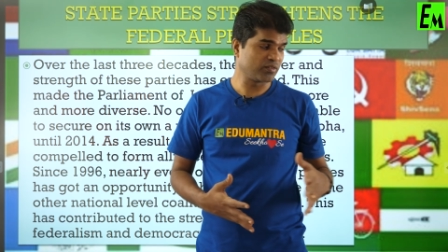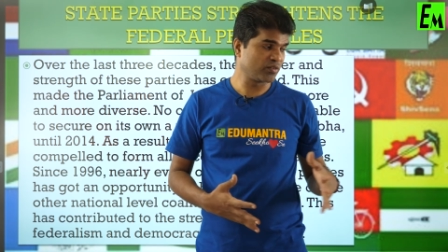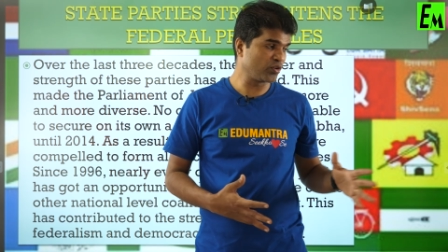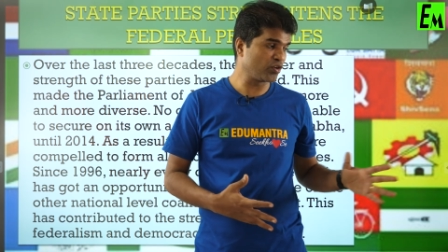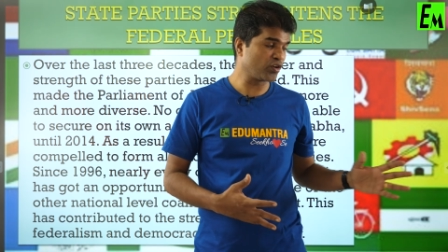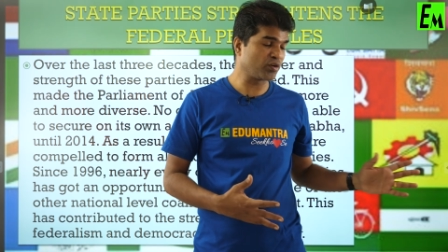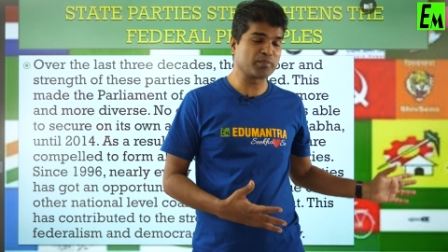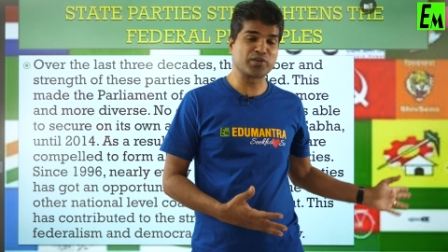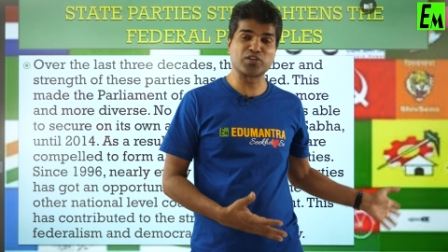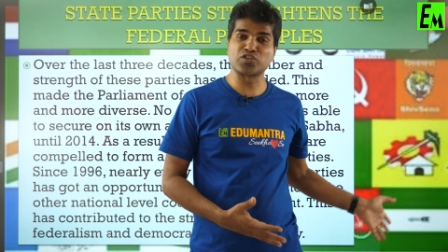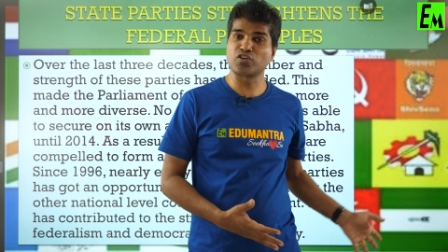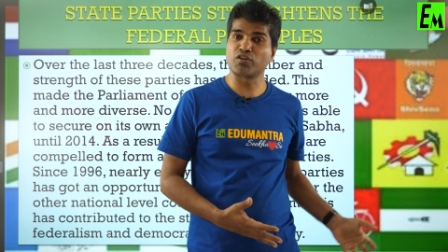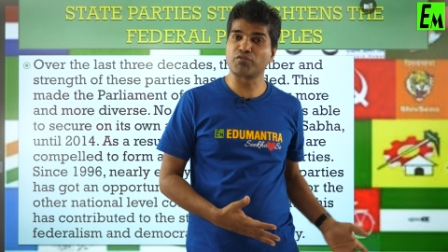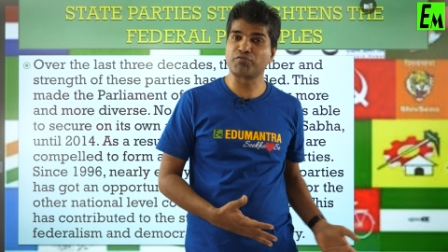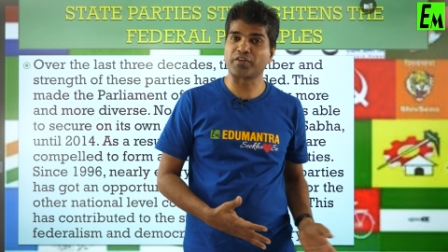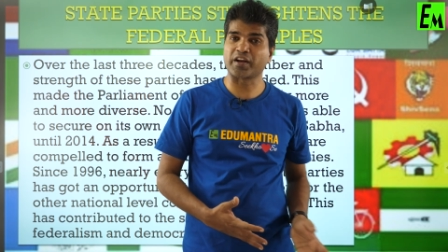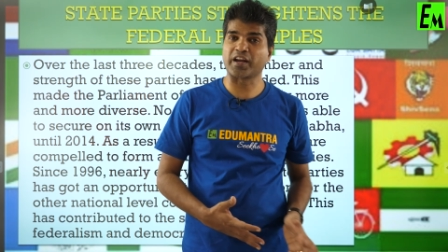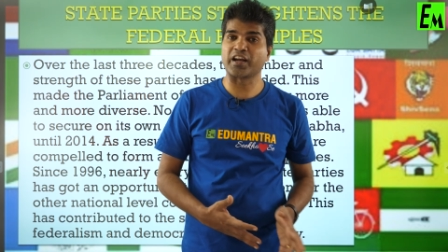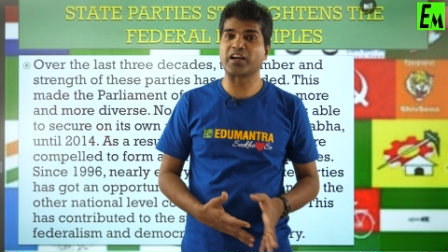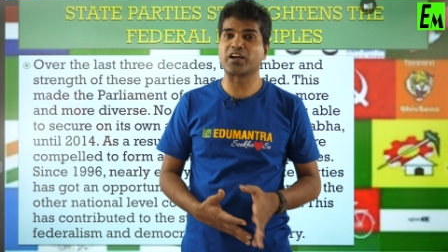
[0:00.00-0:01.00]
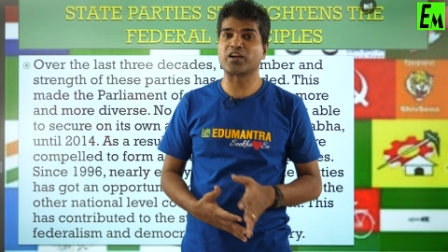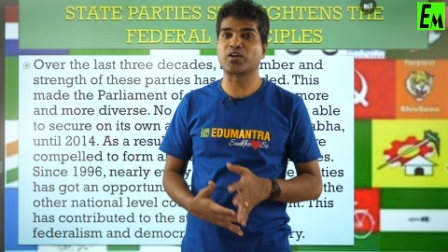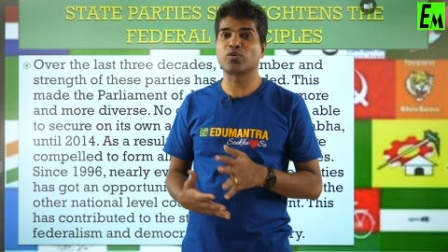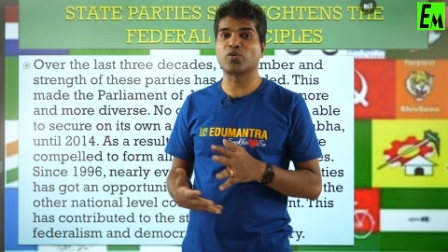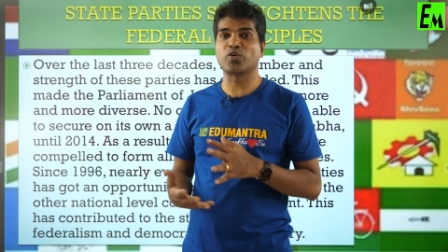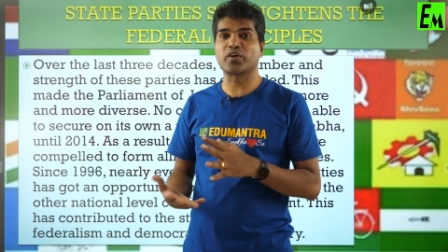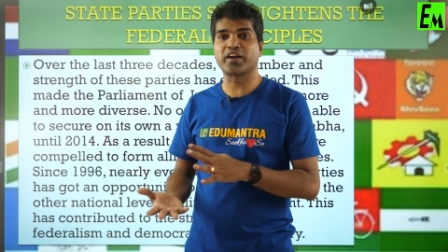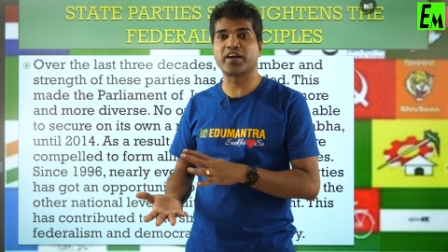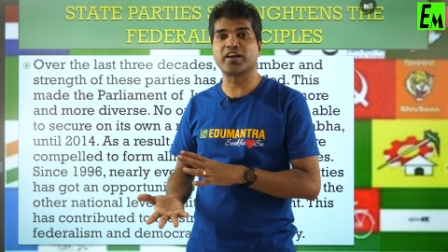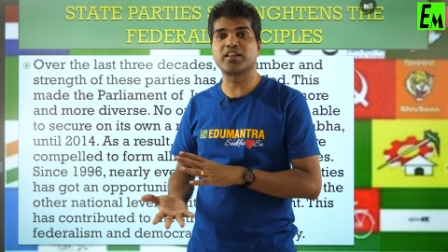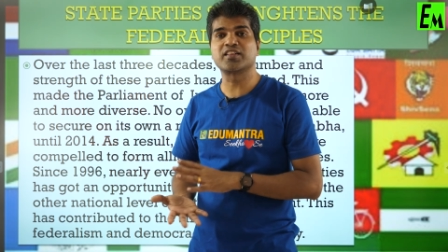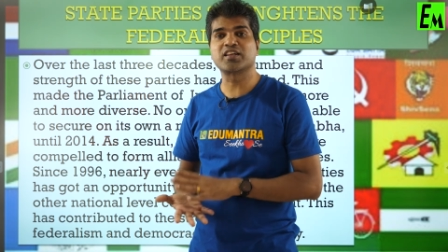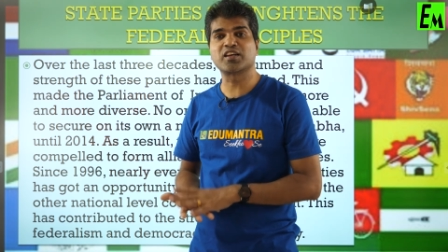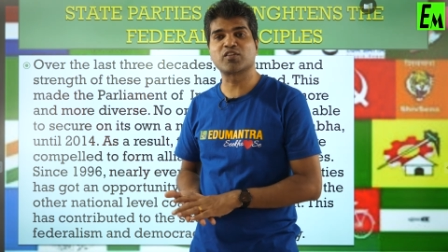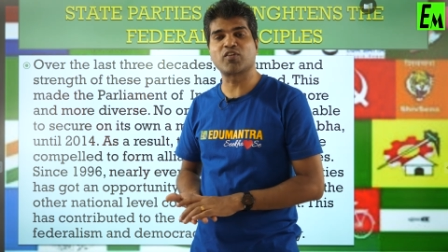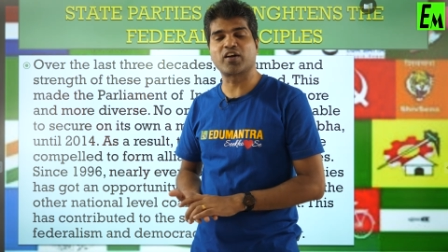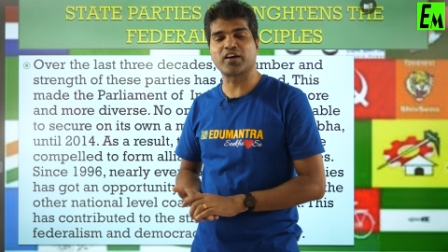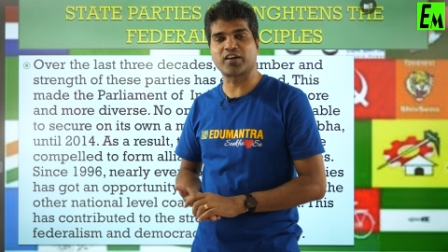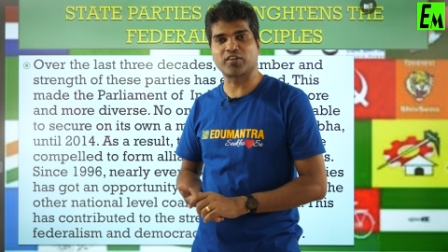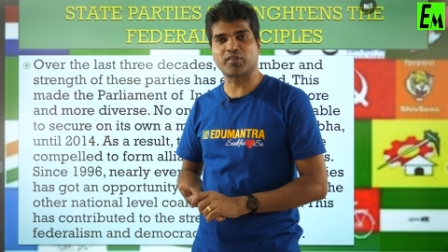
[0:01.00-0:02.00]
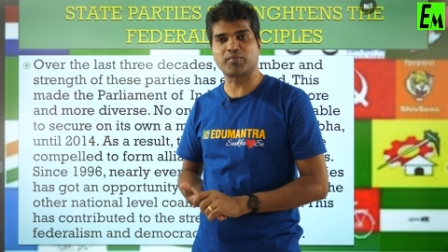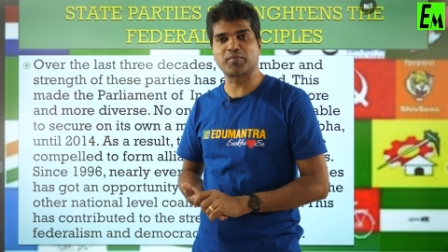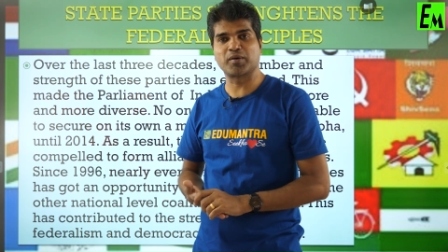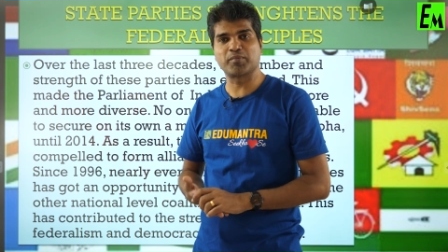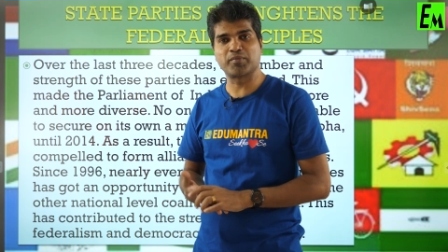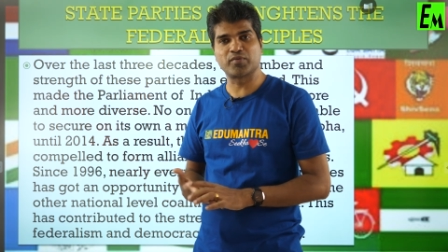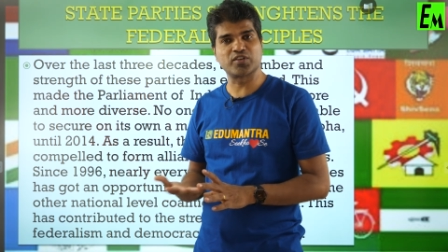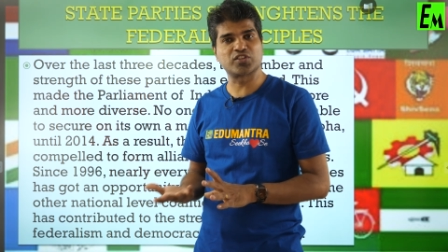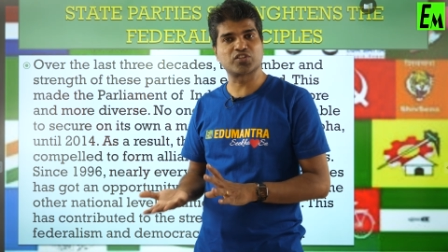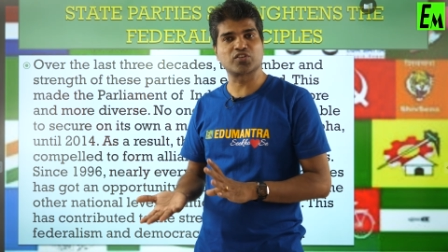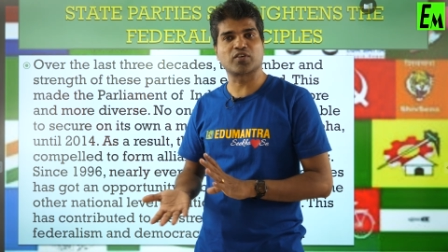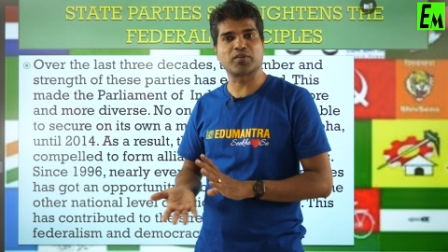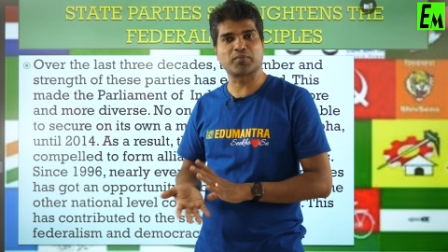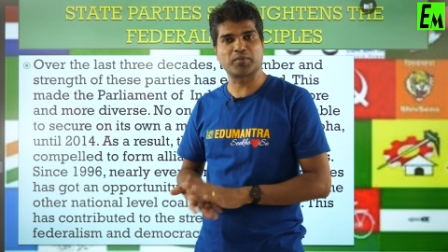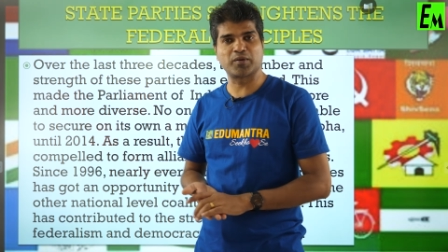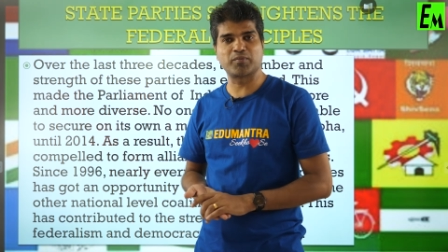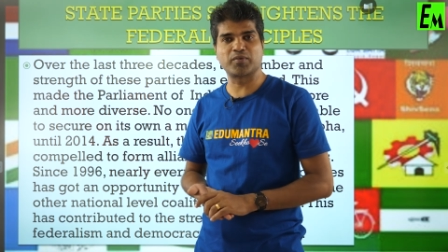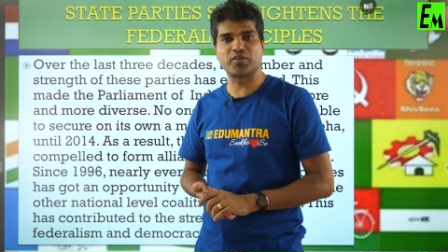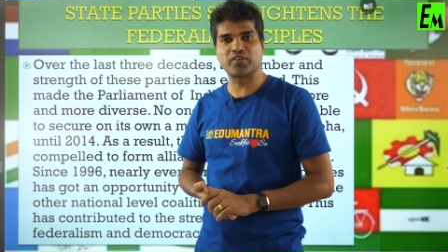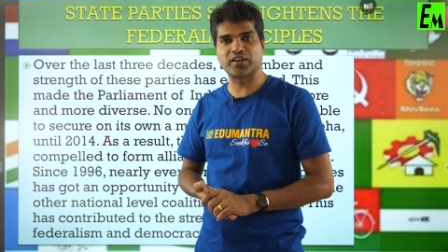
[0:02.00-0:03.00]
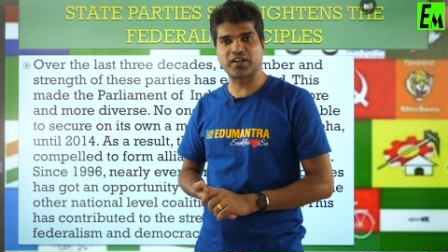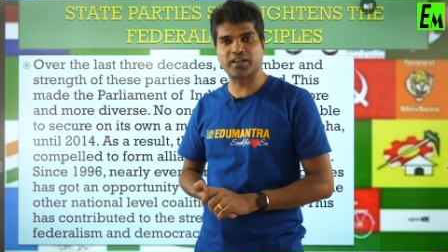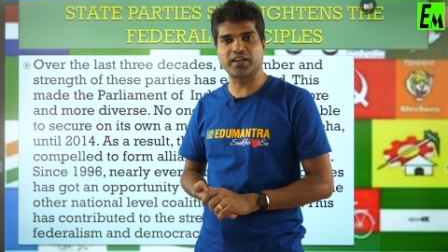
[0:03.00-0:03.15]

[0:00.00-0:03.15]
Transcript: or Mizo friend or anything whatever maybe whichever maybe we